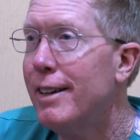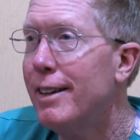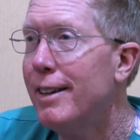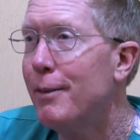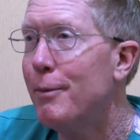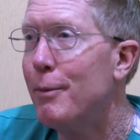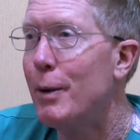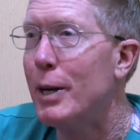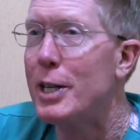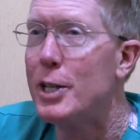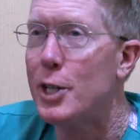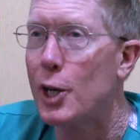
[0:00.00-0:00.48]

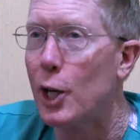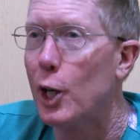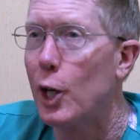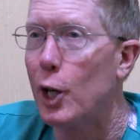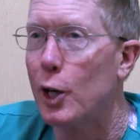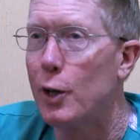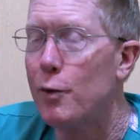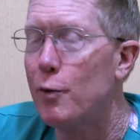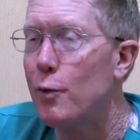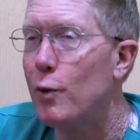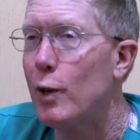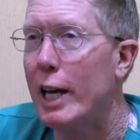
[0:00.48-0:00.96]
makes you
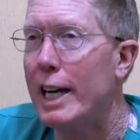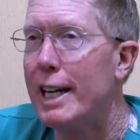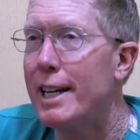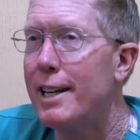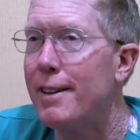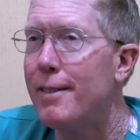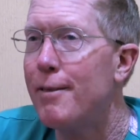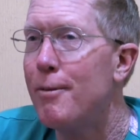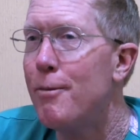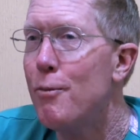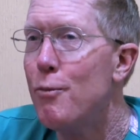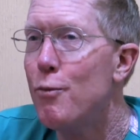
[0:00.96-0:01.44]
look
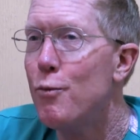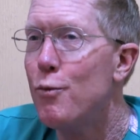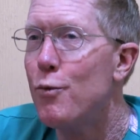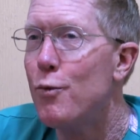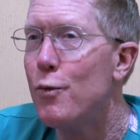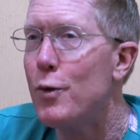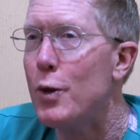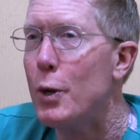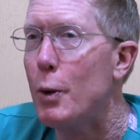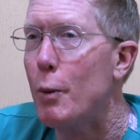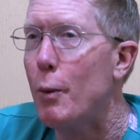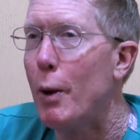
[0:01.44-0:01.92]
like
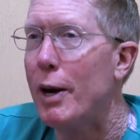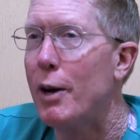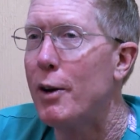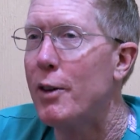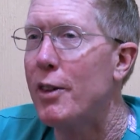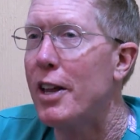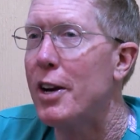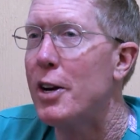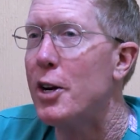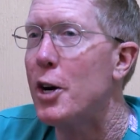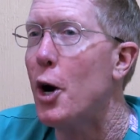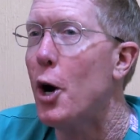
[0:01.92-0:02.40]
you're
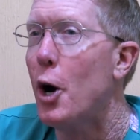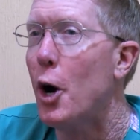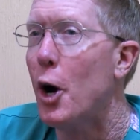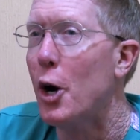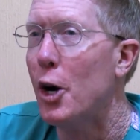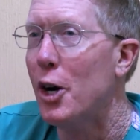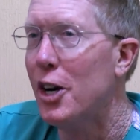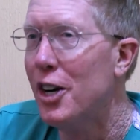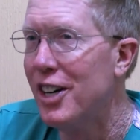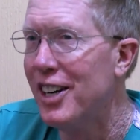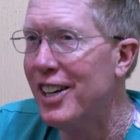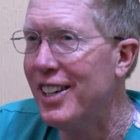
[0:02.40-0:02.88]
better than you
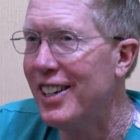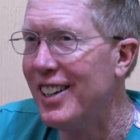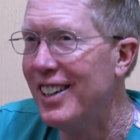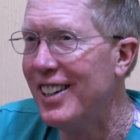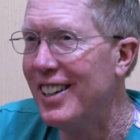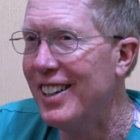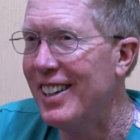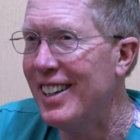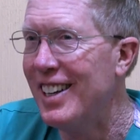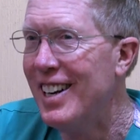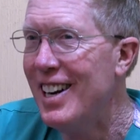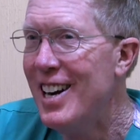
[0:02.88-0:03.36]
are.
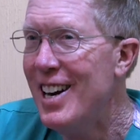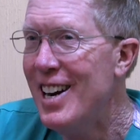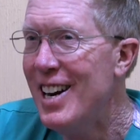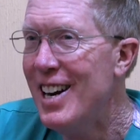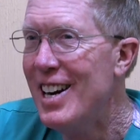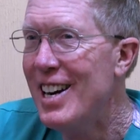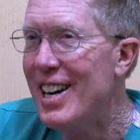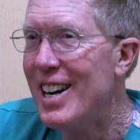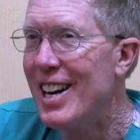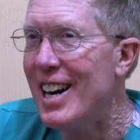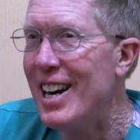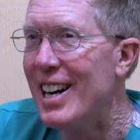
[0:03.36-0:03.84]

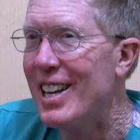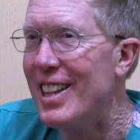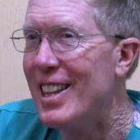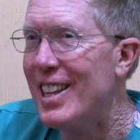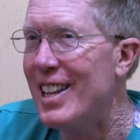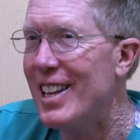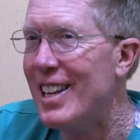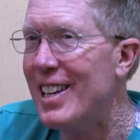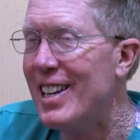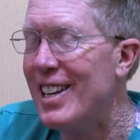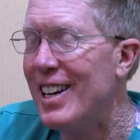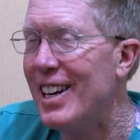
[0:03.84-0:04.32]
And
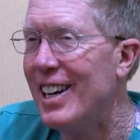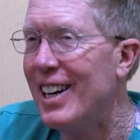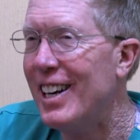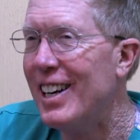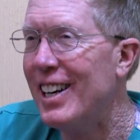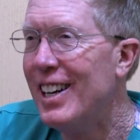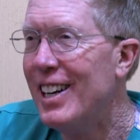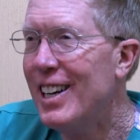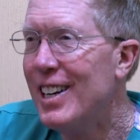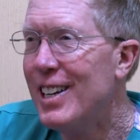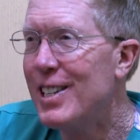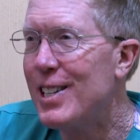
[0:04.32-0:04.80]
then,
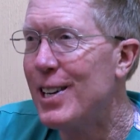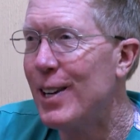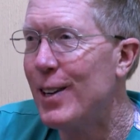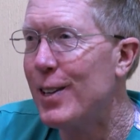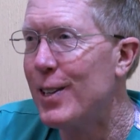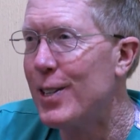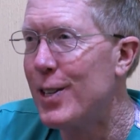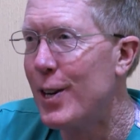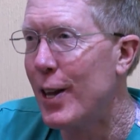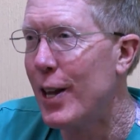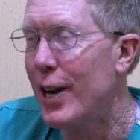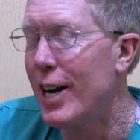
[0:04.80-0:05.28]

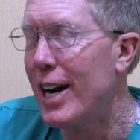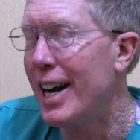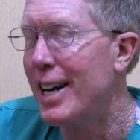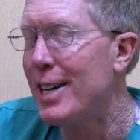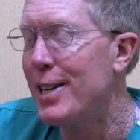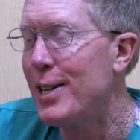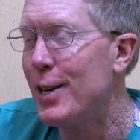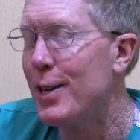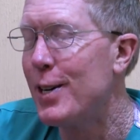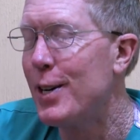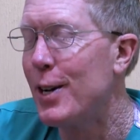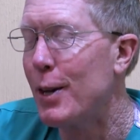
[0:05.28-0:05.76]
so then I
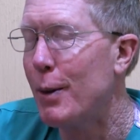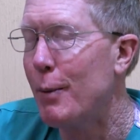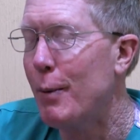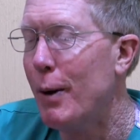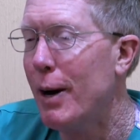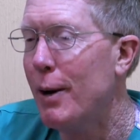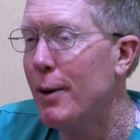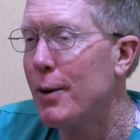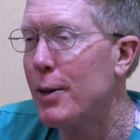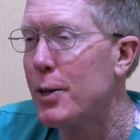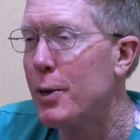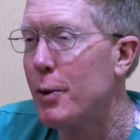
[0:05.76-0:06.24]
turned to the
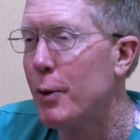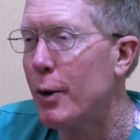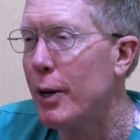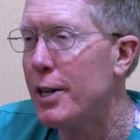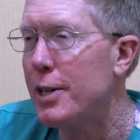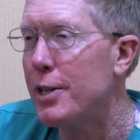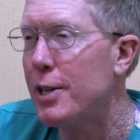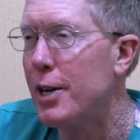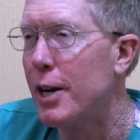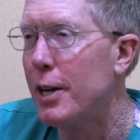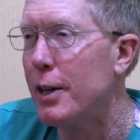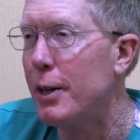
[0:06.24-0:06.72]
power
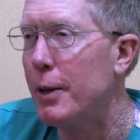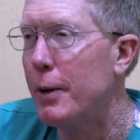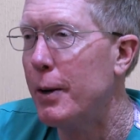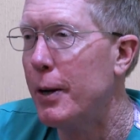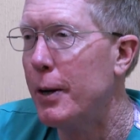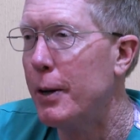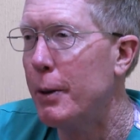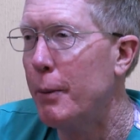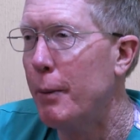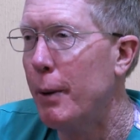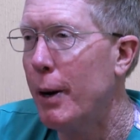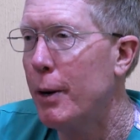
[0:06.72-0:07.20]
switch,
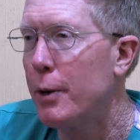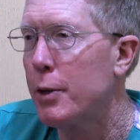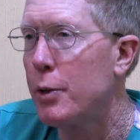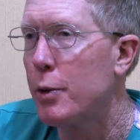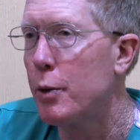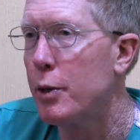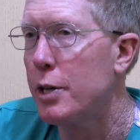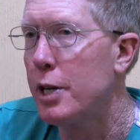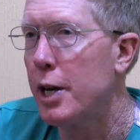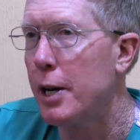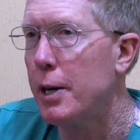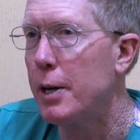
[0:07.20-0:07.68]
and the power
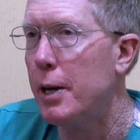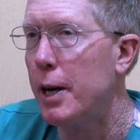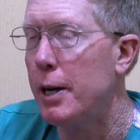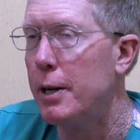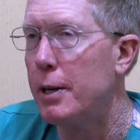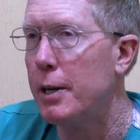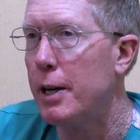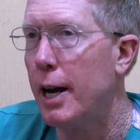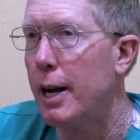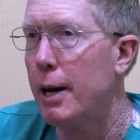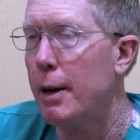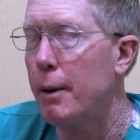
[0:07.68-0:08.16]
switch
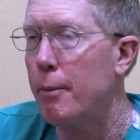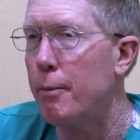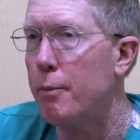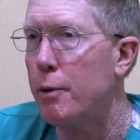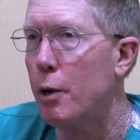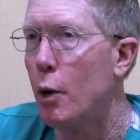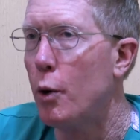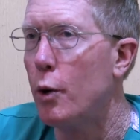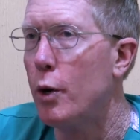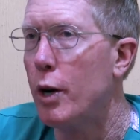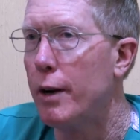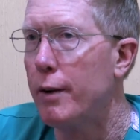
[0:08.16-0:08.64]
had kind of
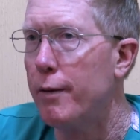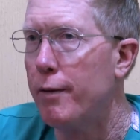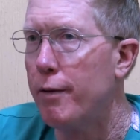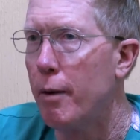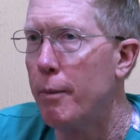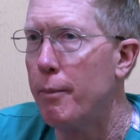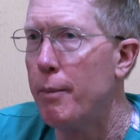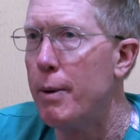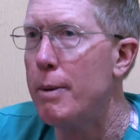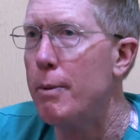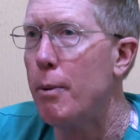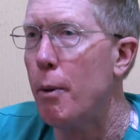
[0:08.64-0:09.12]
broken
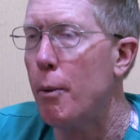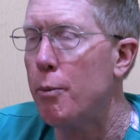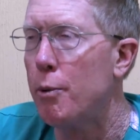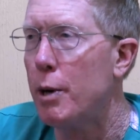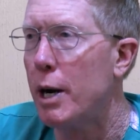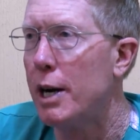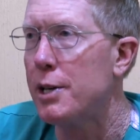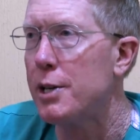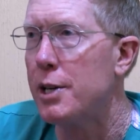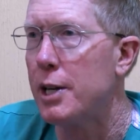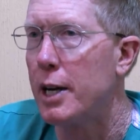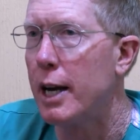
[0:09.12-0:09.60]
from people
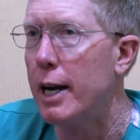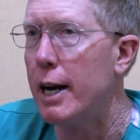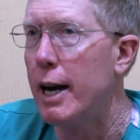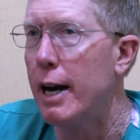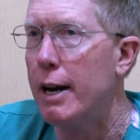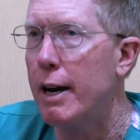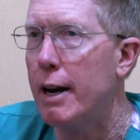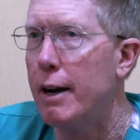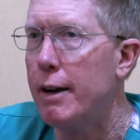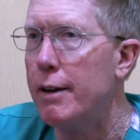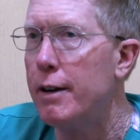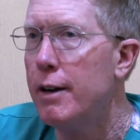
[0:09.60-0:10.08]
pressing it and
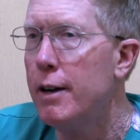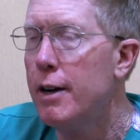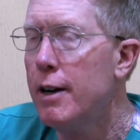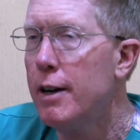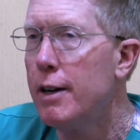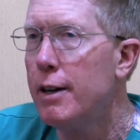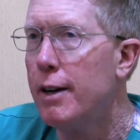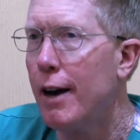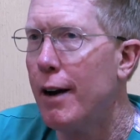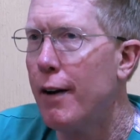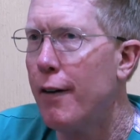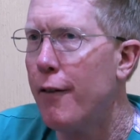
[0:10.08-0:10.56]
had
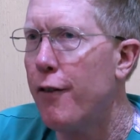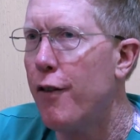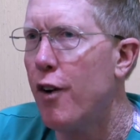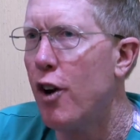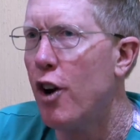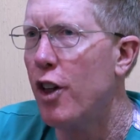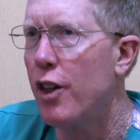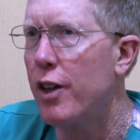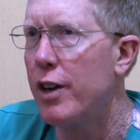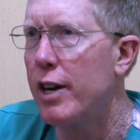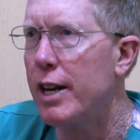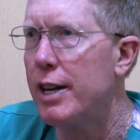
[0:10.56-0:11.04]
kind of
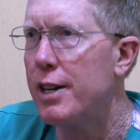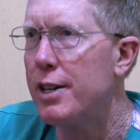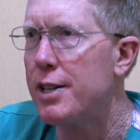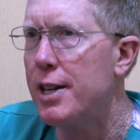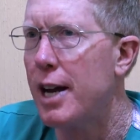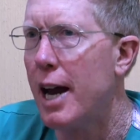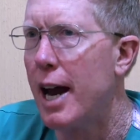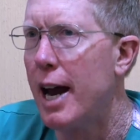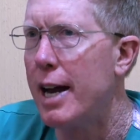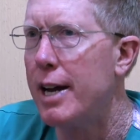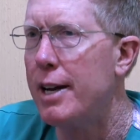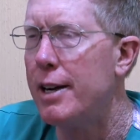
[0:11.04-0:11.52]
fallen
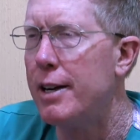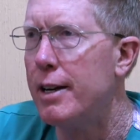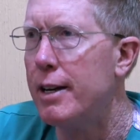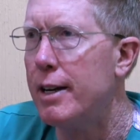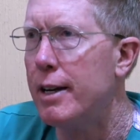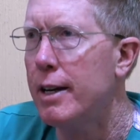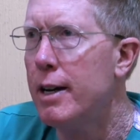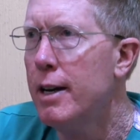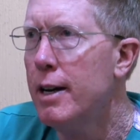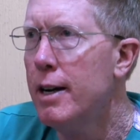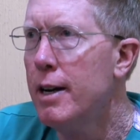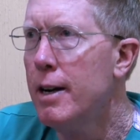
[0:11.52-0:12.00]
inside.
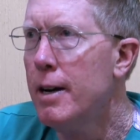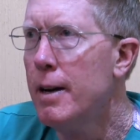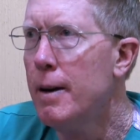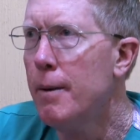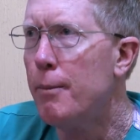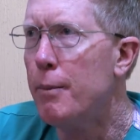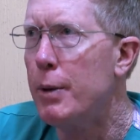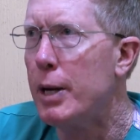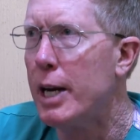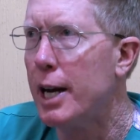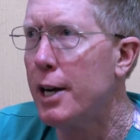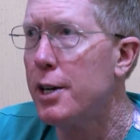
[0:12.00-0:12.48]
And
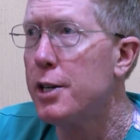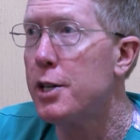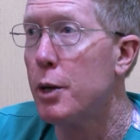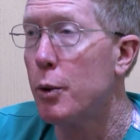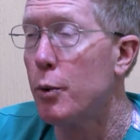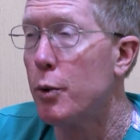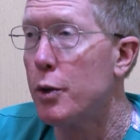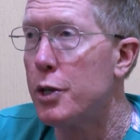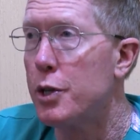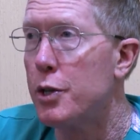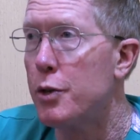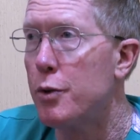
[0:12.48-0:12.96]
because
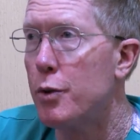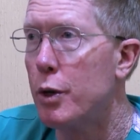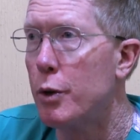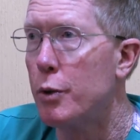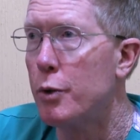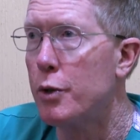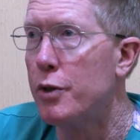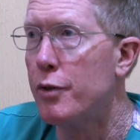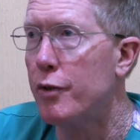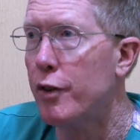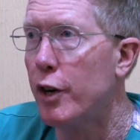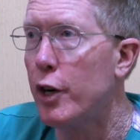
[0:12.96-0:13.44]
it
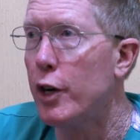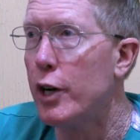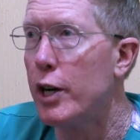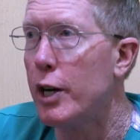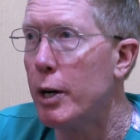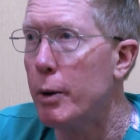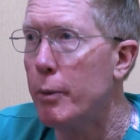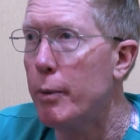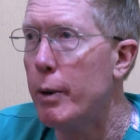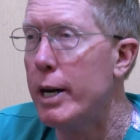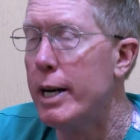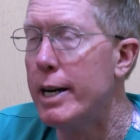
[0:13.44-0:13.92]
was very
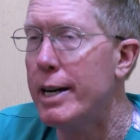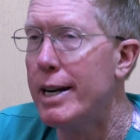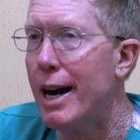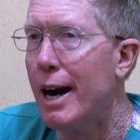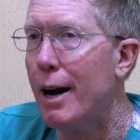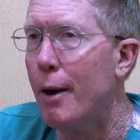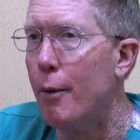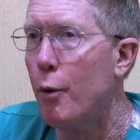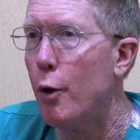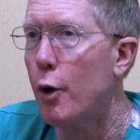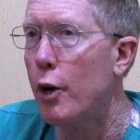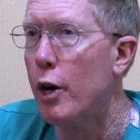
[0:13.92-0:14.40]
intermittent,
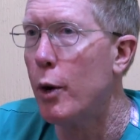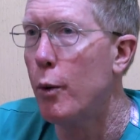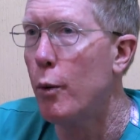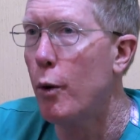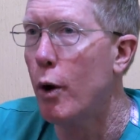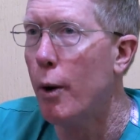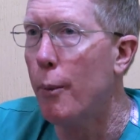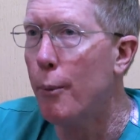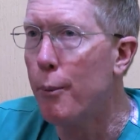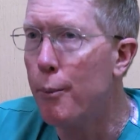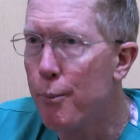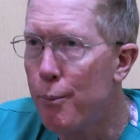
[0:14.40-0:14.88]
not working
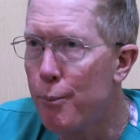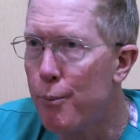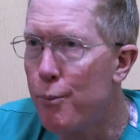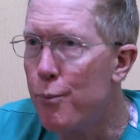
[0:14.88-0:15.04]
well,